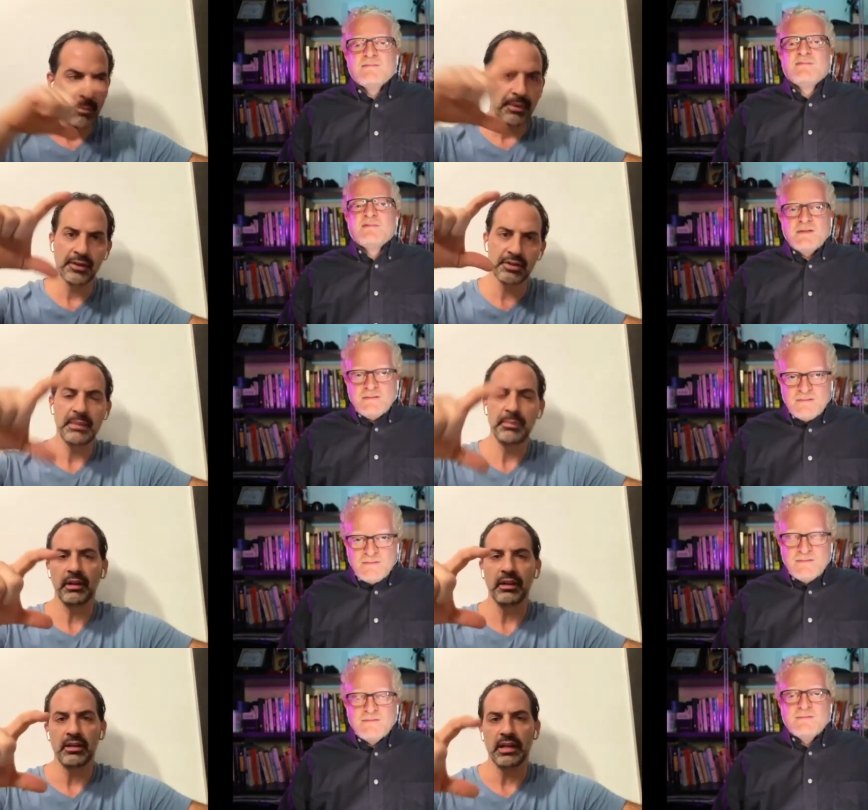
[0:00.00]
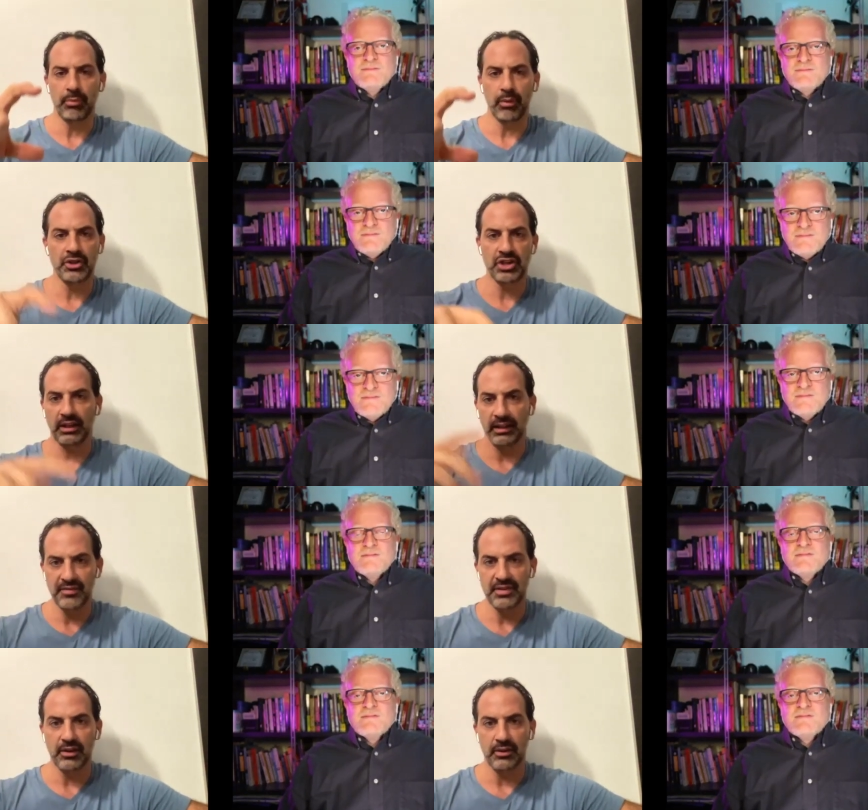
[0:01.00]
Speaker 1: because typically in a project
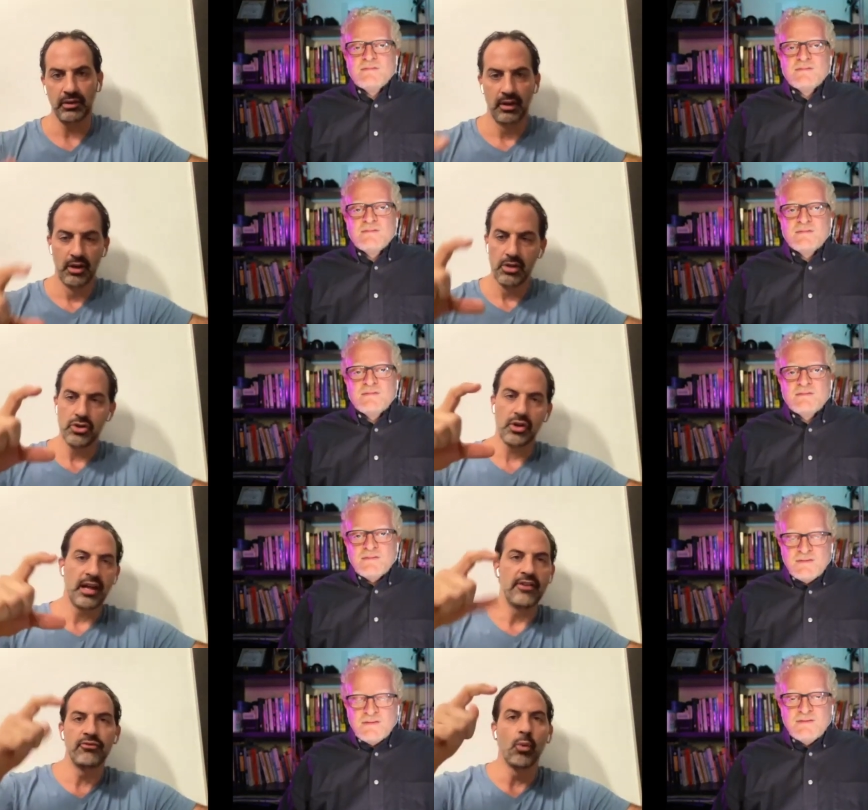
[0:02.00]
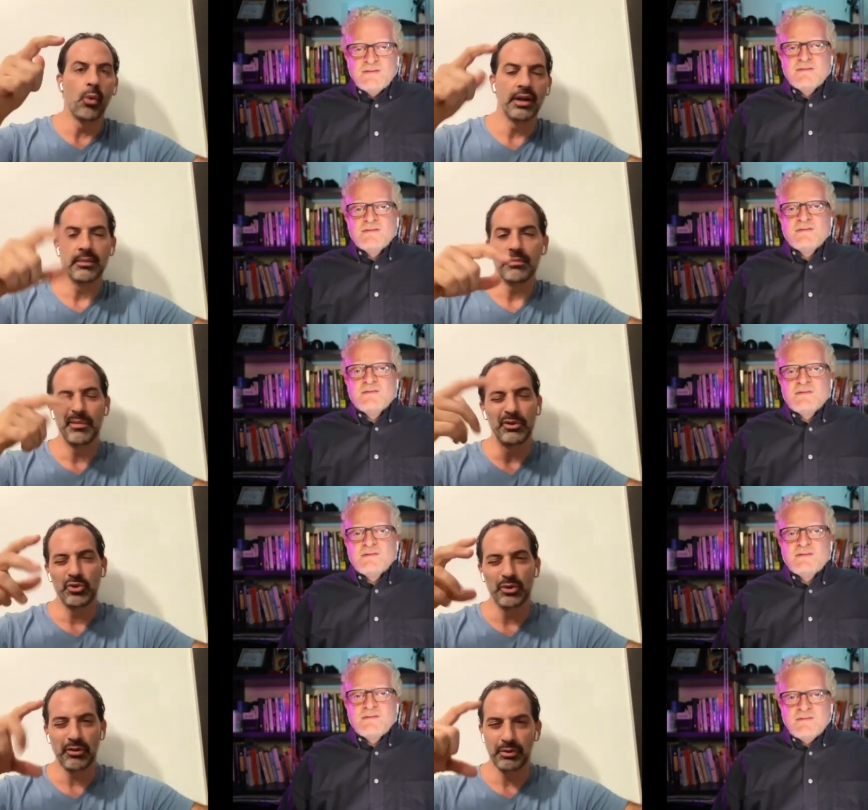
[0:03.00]
lifecycle, you're going to have one, maybe
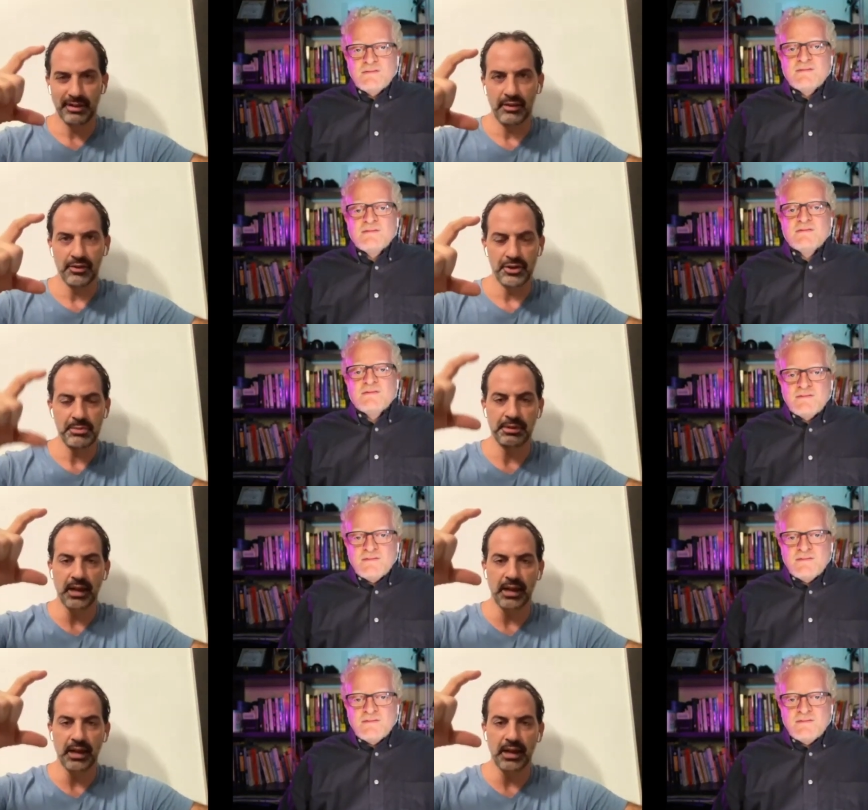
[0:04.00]
two or three tenders, but